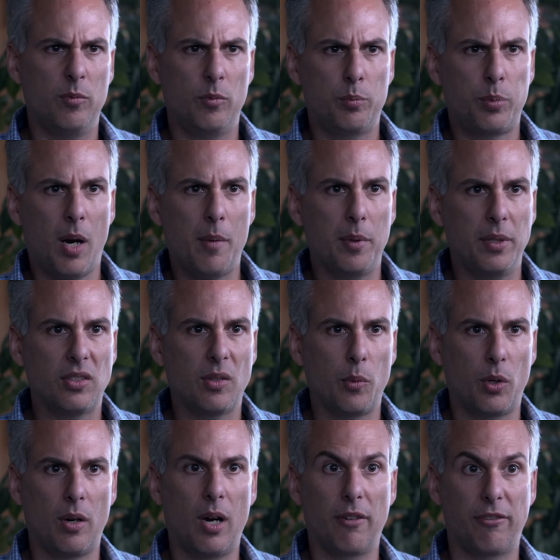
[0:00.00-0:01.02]
probably
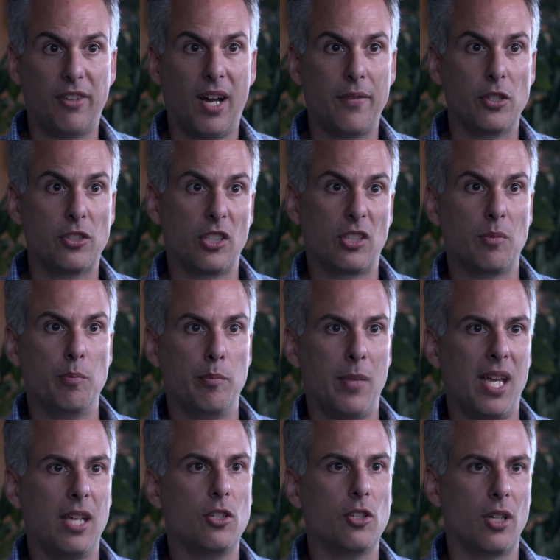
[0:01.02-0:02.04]
somewhere around 5 or 6
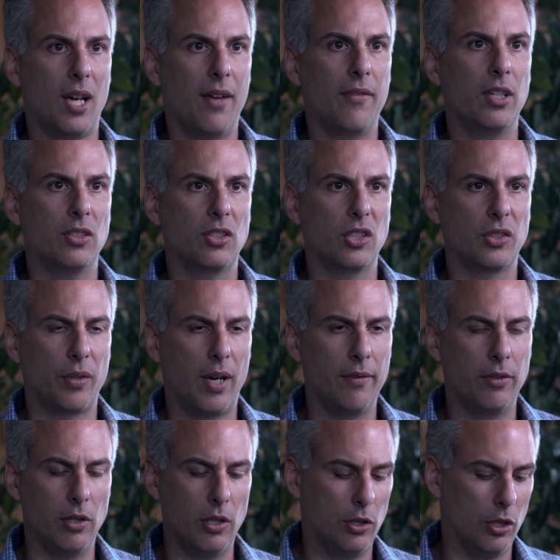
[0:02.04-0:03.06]
major evidences for
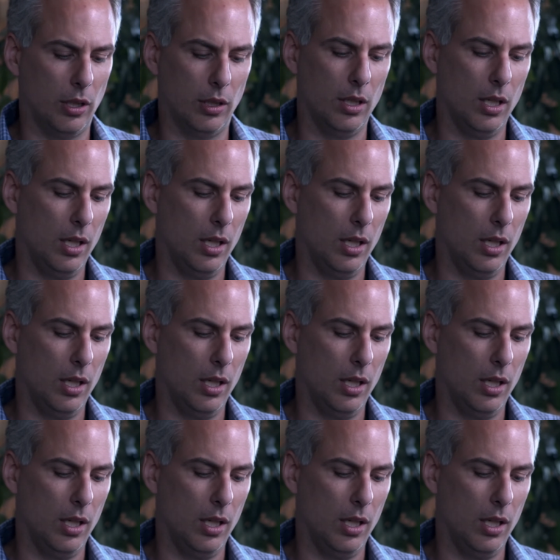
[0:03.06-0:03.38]
evolution,